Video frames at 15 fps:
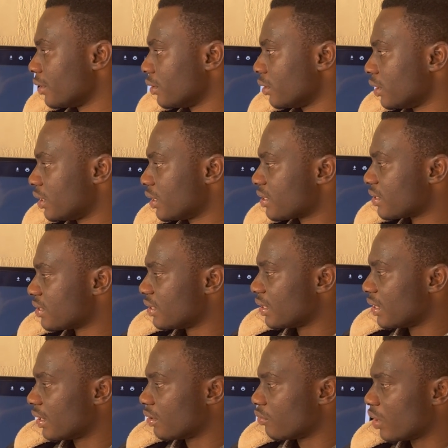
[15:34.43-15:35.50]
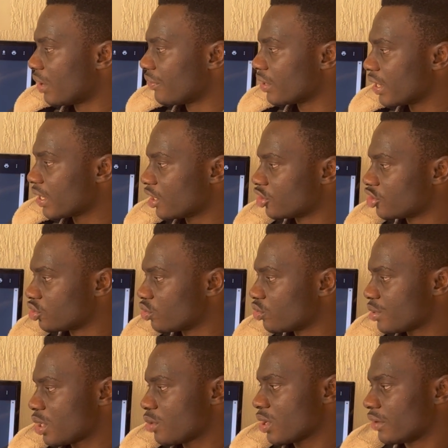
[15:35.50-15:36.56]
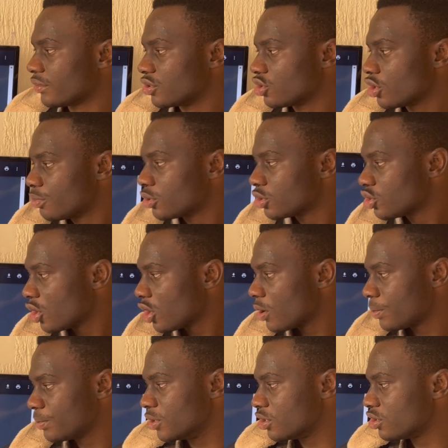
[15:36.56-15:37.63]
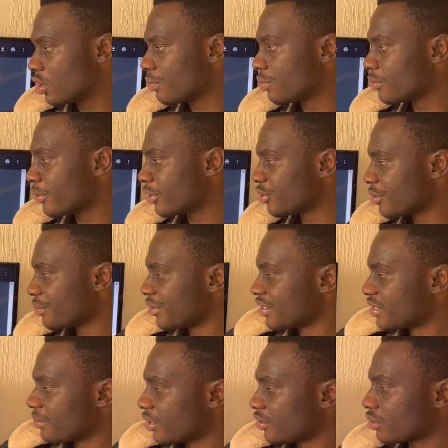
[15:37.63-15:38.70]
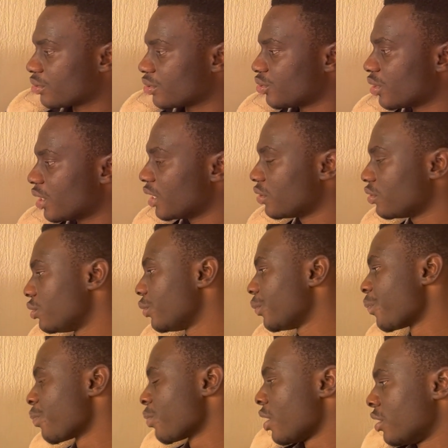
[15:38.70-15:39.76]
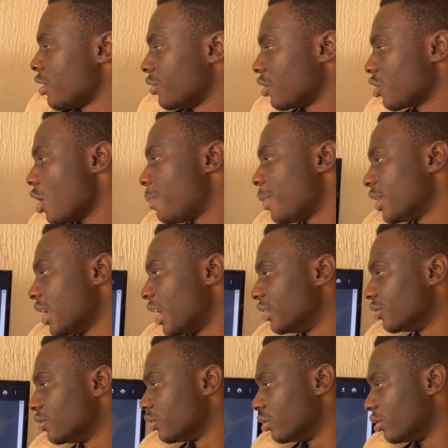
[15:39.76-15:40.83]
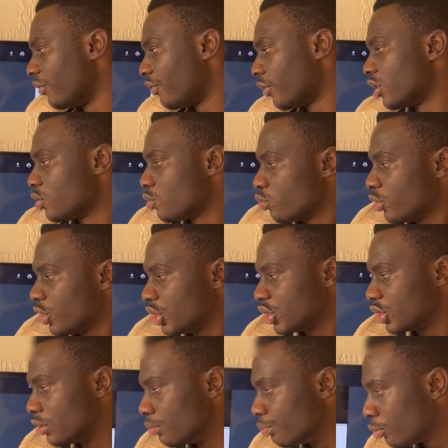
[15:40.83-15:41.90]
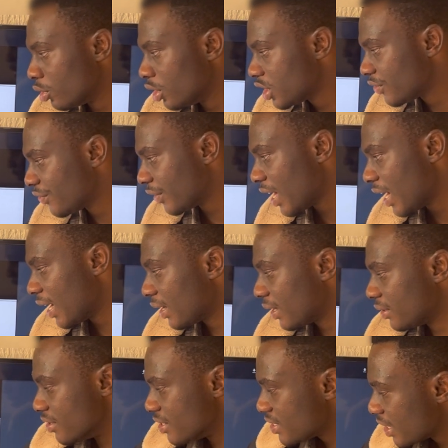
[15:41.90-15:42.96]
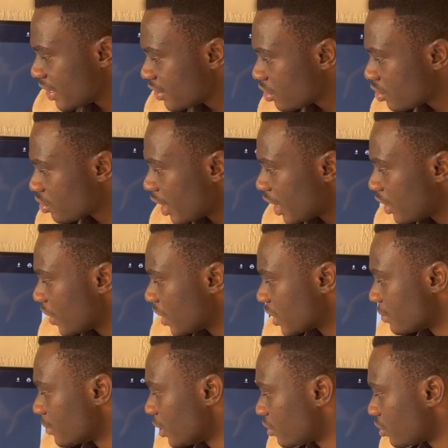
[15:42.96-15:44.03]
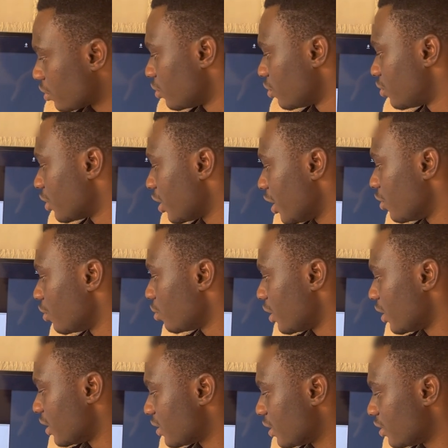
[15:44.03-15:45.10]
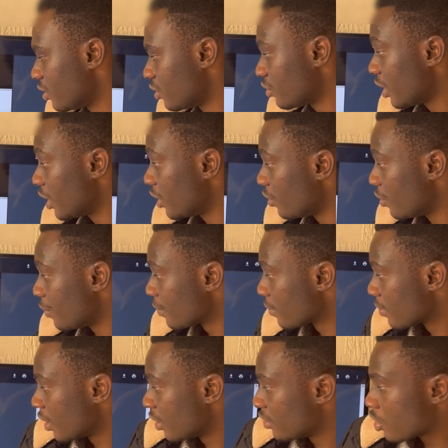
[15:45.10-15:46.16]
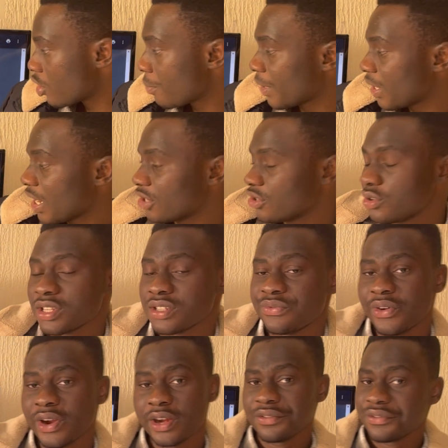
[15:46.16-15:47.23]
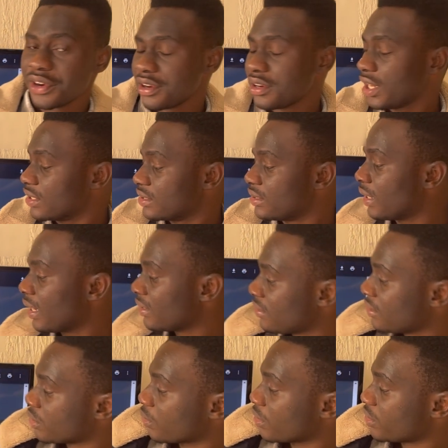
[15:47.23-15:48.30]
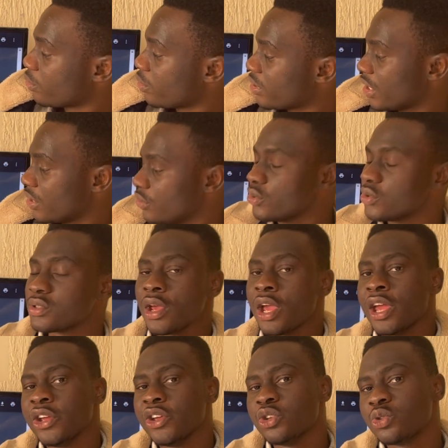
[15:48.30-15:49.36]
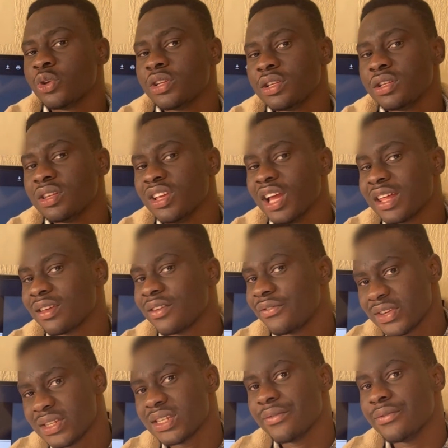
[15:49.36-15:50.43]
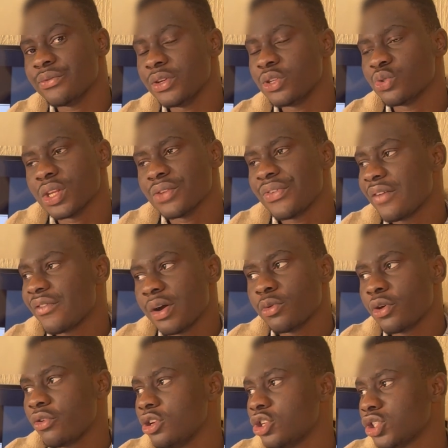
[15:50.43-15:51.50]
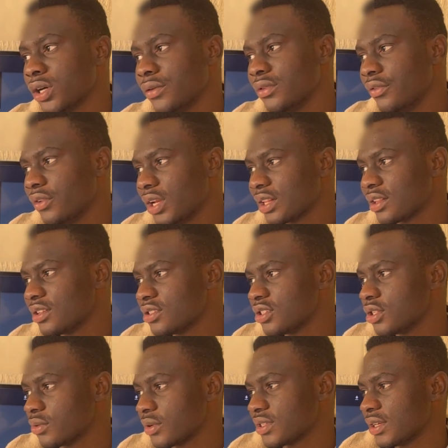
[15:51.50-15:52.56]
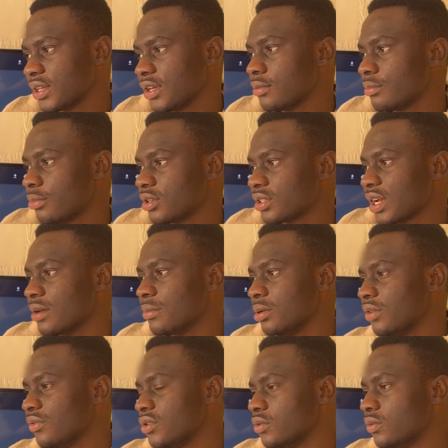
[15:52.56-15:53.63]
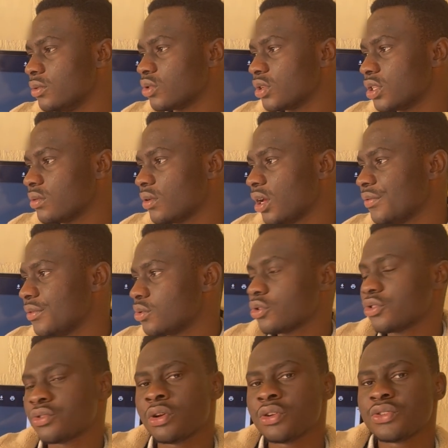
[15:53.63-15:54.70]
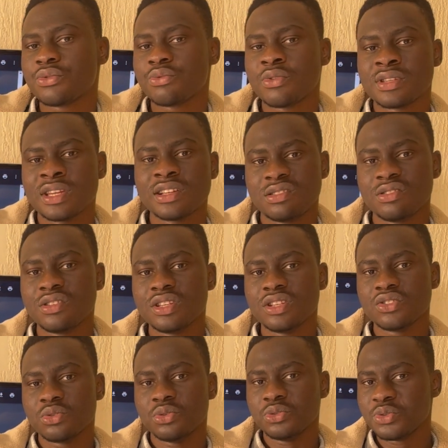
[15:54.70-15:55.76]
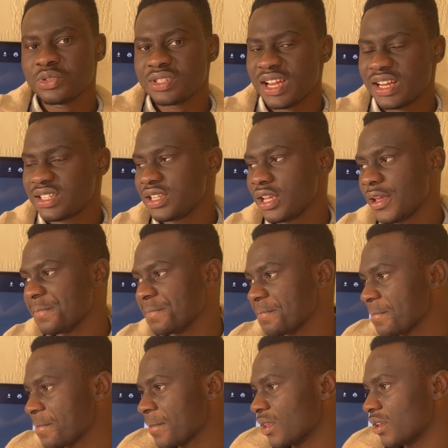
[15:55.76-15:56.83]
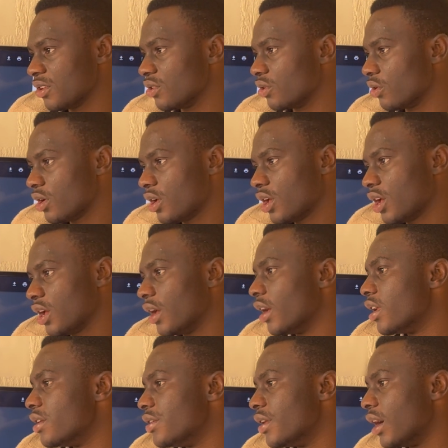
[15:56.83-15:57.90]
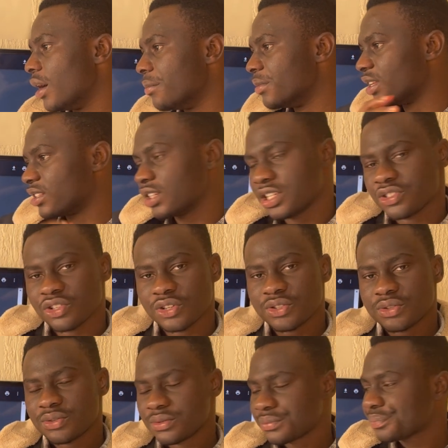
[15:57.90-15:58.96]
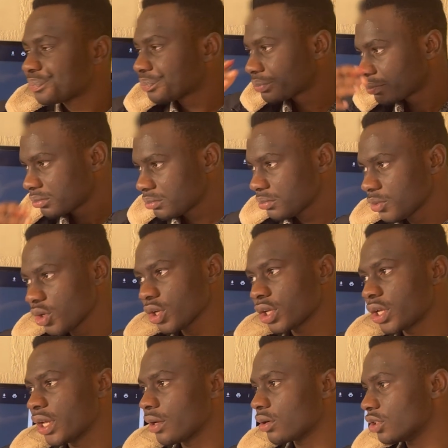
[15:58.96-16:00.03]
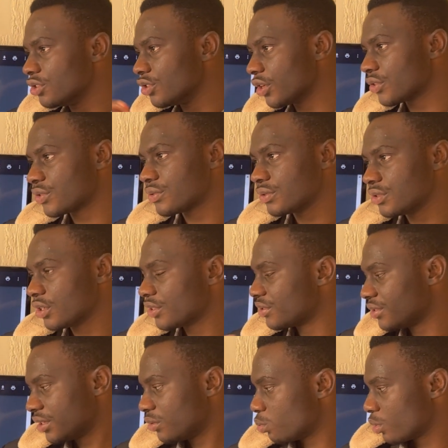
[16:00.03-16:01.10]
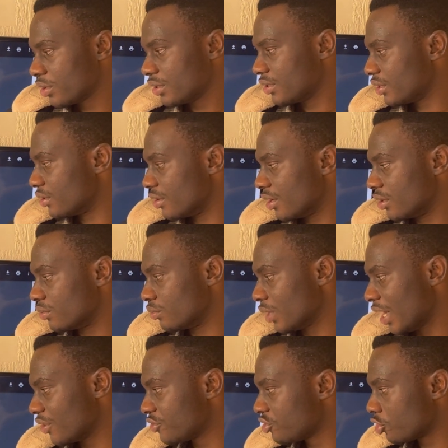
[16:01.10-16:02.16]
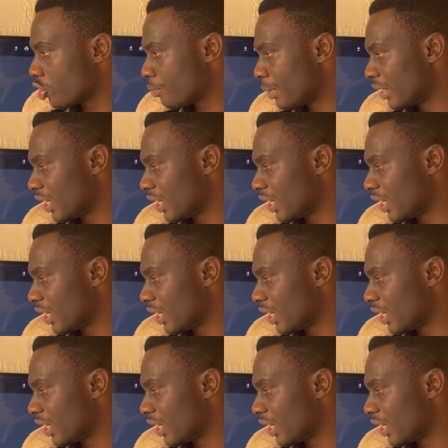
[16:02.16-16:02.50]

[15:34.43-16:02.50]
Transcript: This is we have the head and shoulder. We have the double top, the double bottom, the symmetrical triangle, the cup and handle, the falling wedge, the bullish flag, the descending triangle, asymmetrical triangle, and ascending triangle. The cup and handle is very, very nice. This was the one I used in trading the, I think, V7, V25. I'm not really sure of the volatility it was again, but I believe it's V25. It was just recently introduced that year, you know, and it has just it just did what it did. And I used the cup